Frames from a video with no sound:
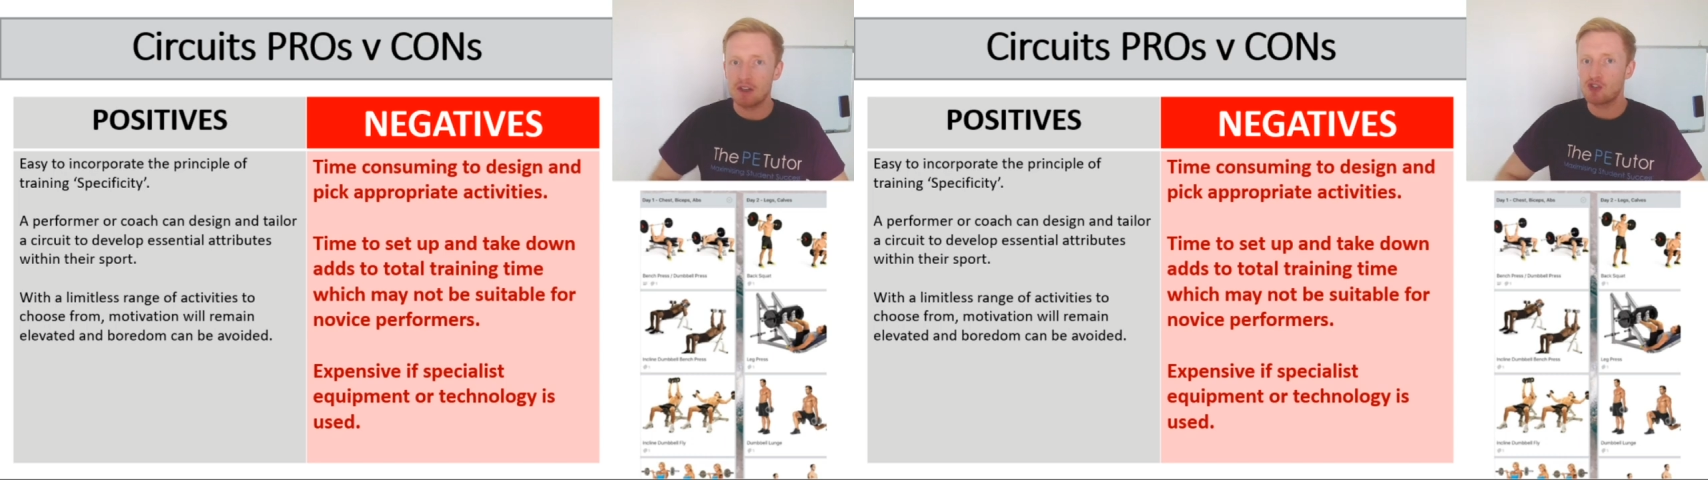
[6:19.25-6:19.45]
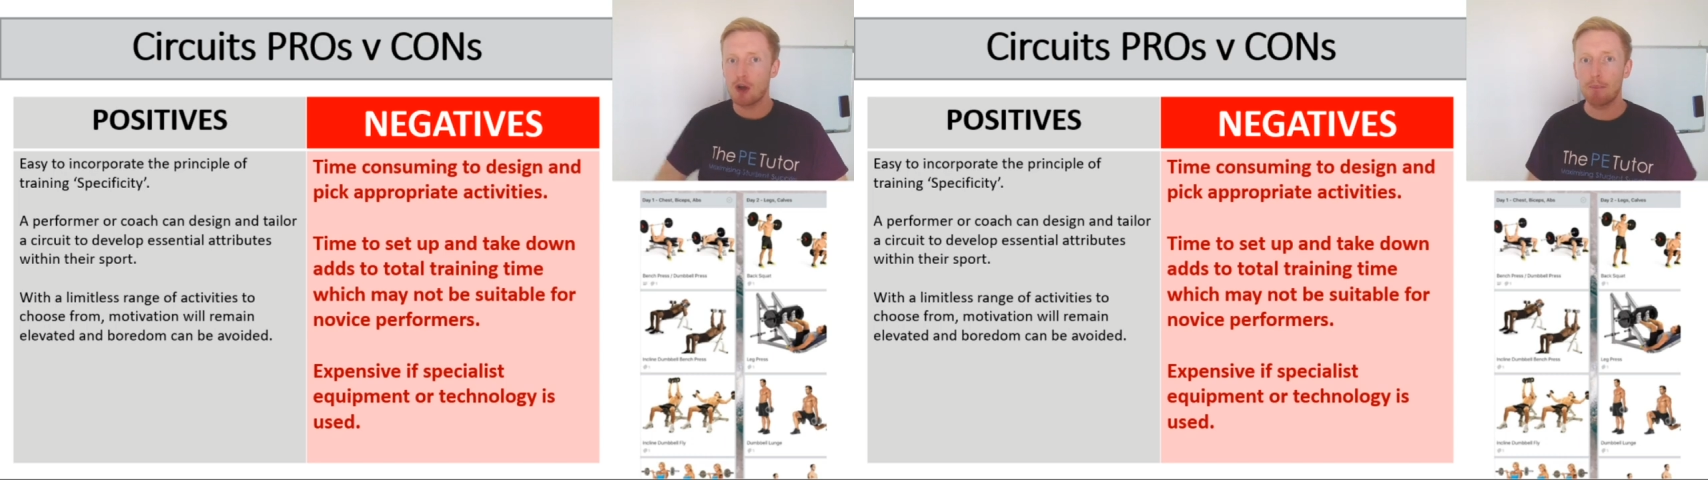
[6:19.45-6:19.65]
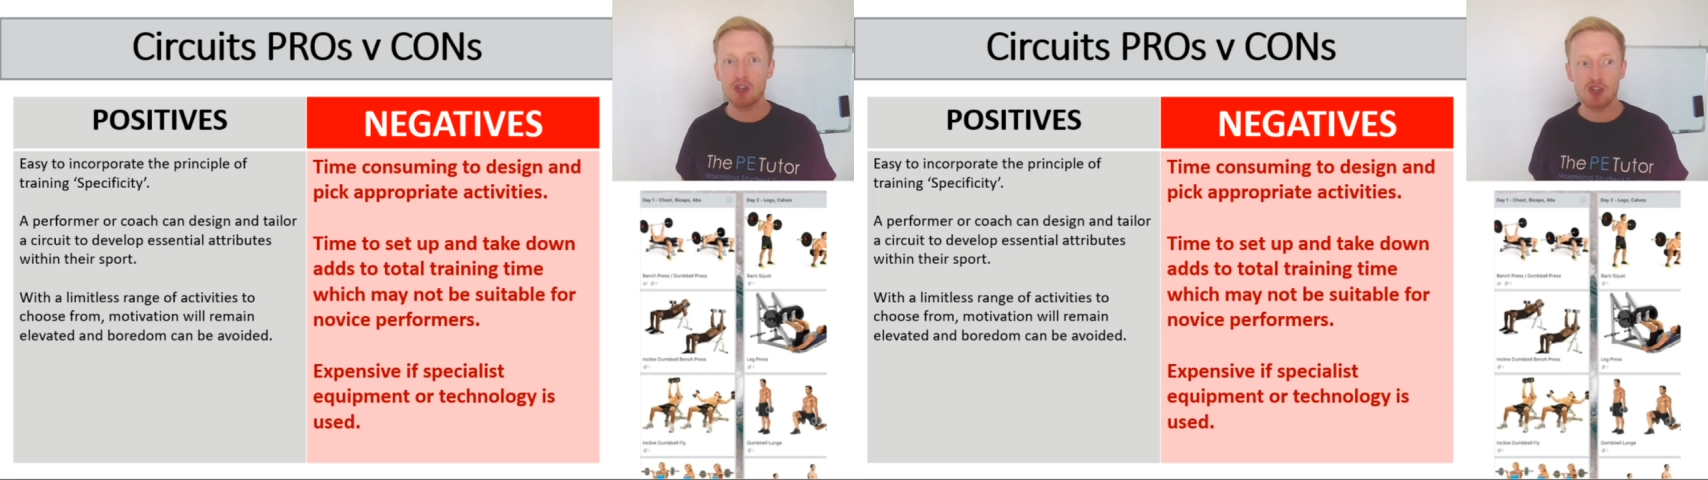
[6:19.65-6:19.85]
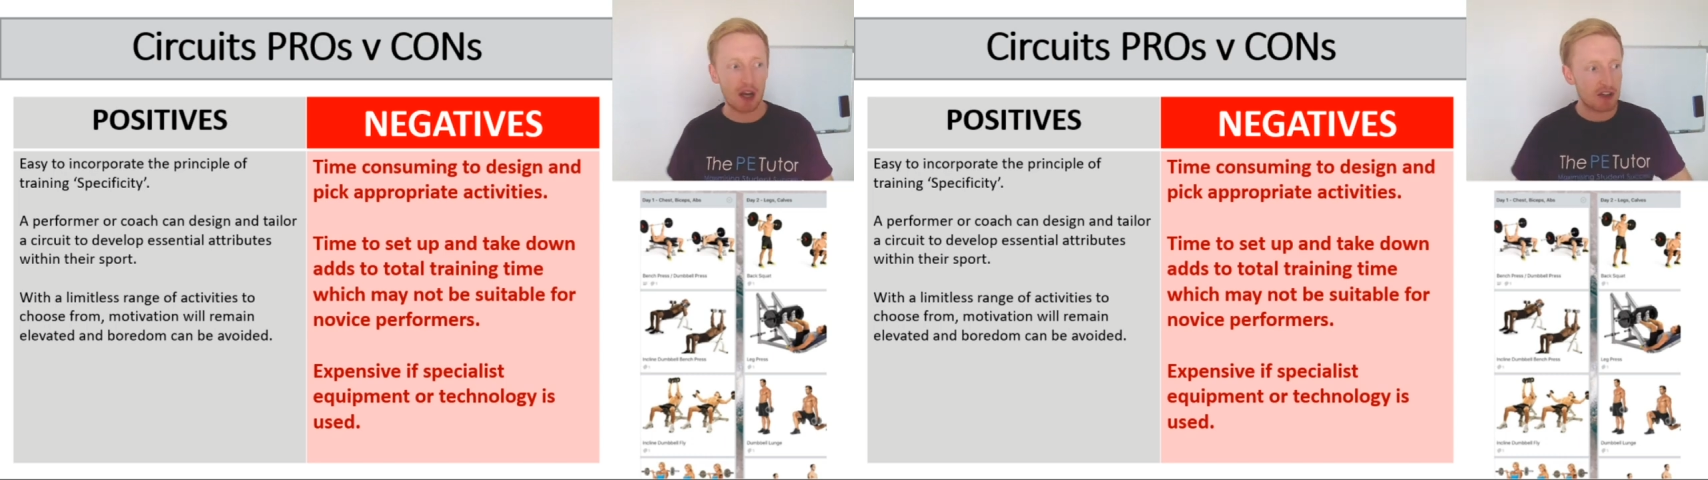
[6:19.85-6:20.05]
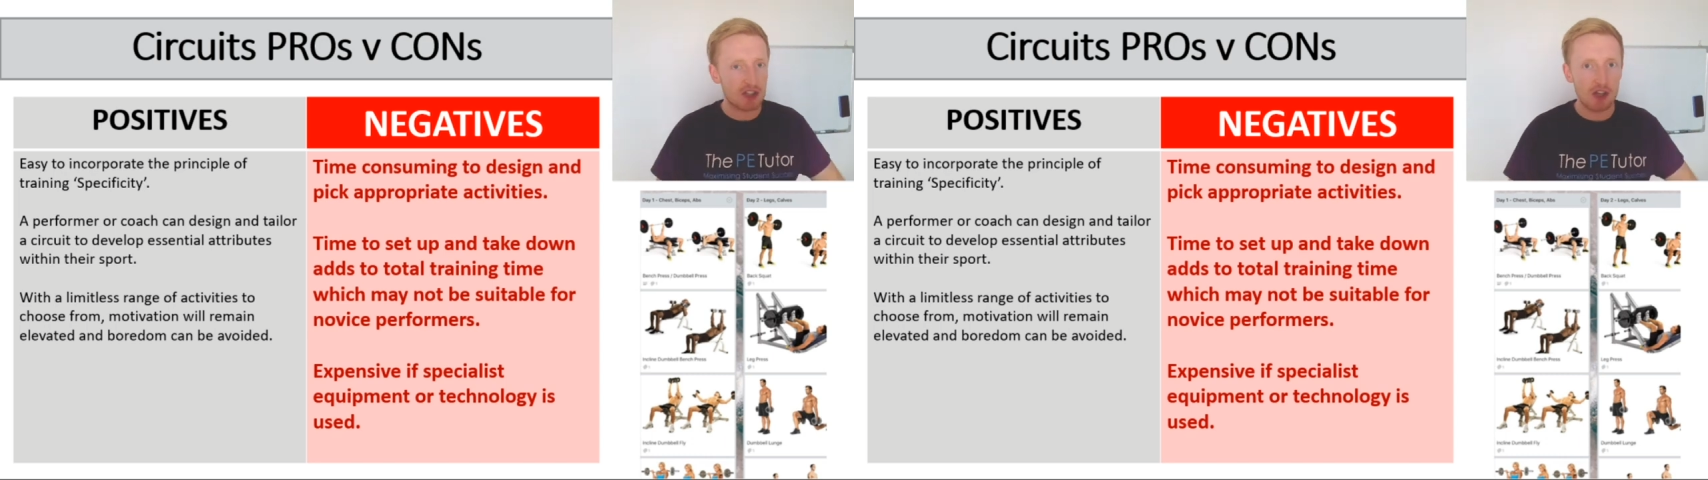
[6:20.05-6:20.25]
jumping
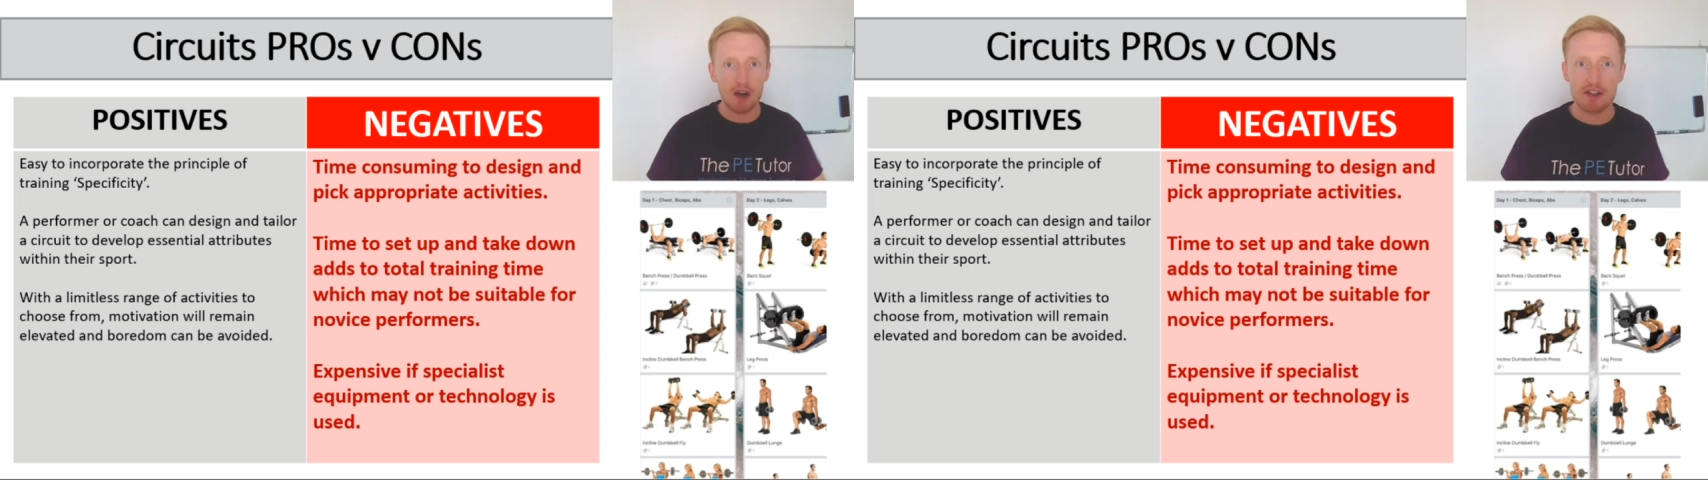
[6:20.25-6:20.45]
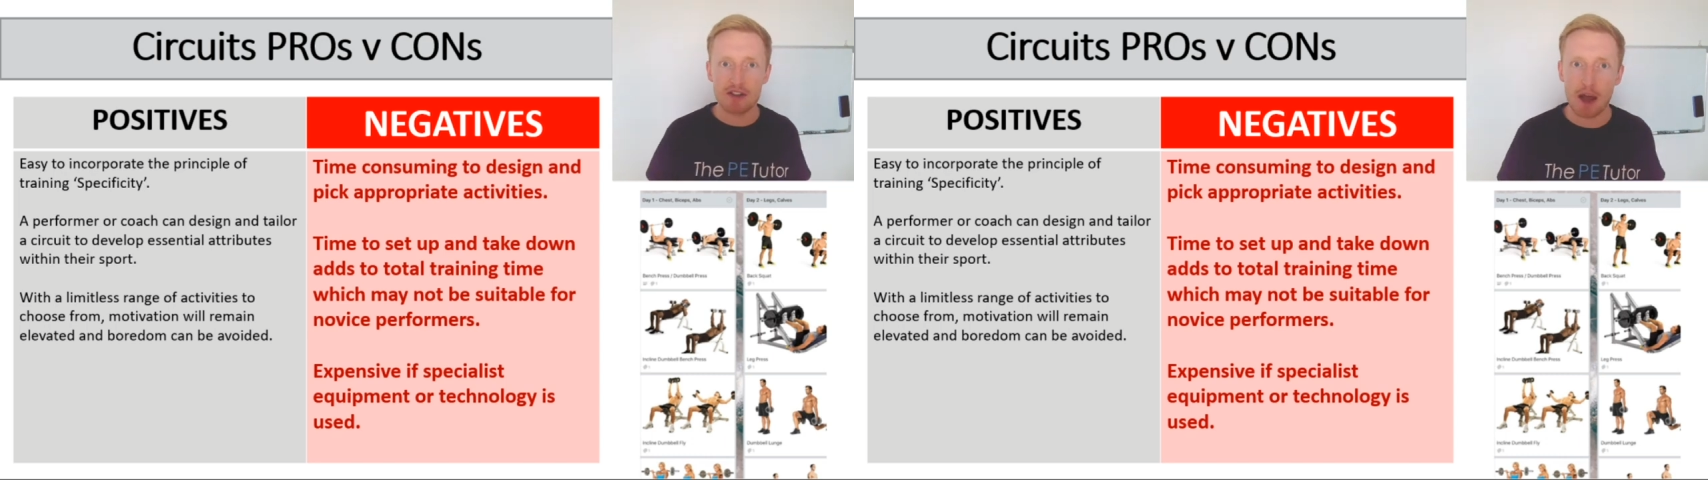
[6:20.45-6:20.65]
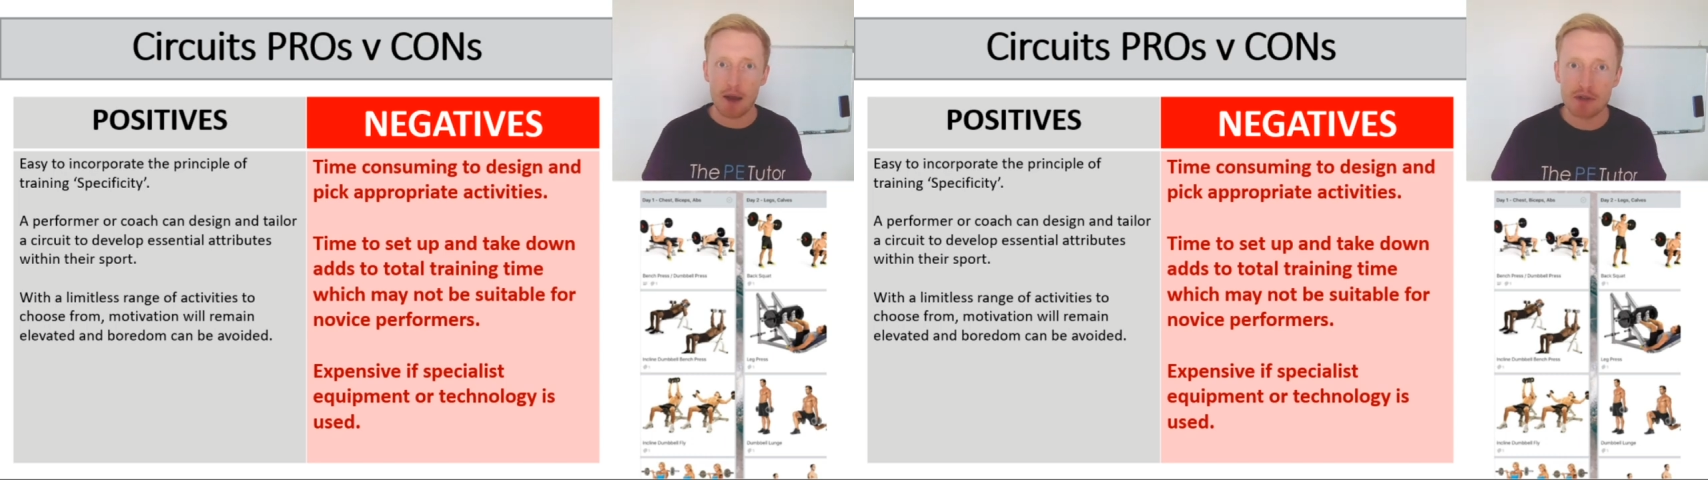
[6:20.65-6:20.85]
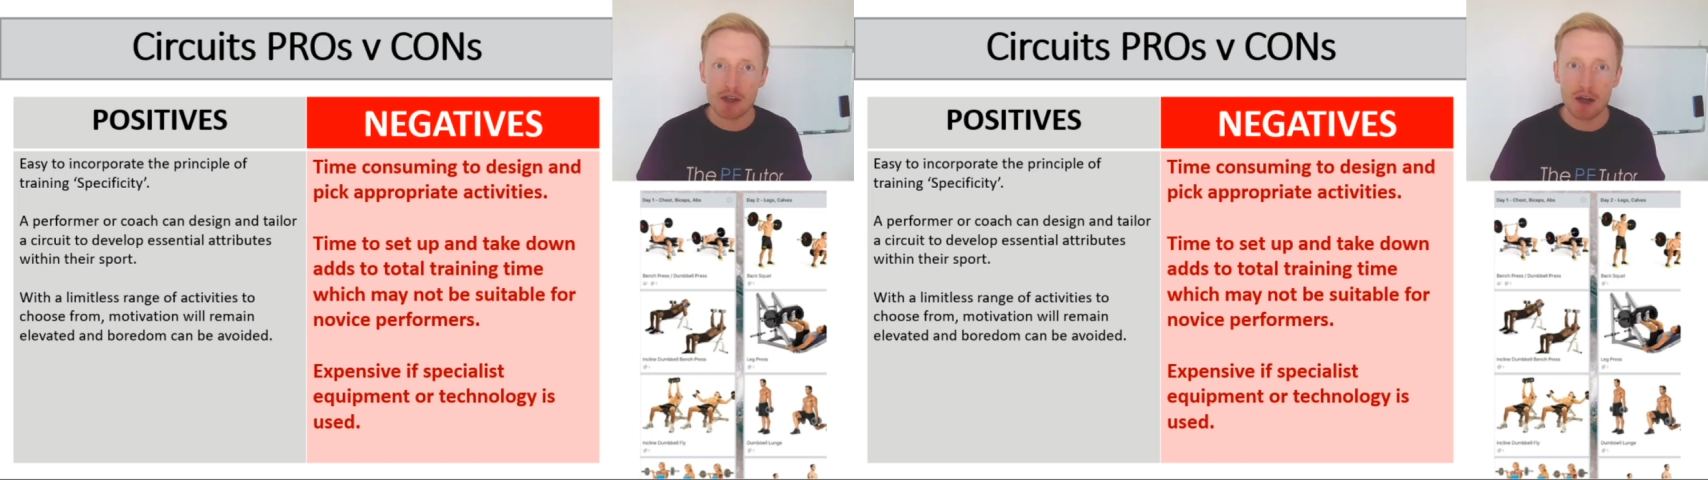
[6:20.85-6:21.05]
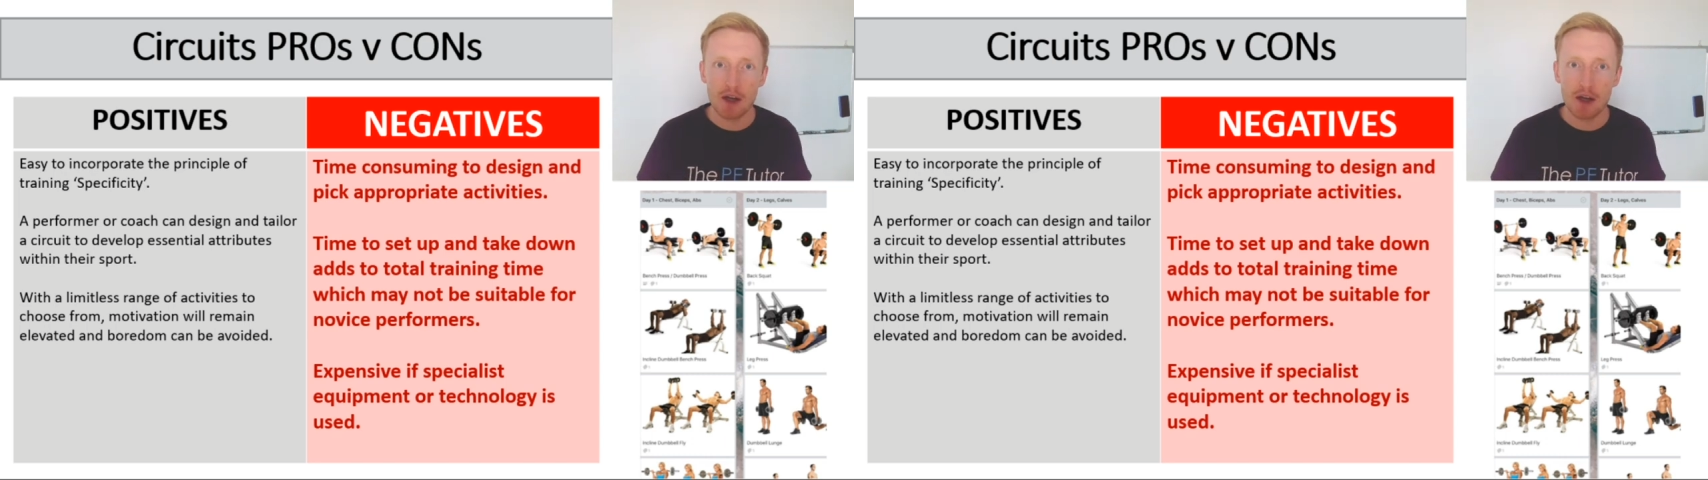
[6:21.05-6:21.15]
jacks, sidesteps,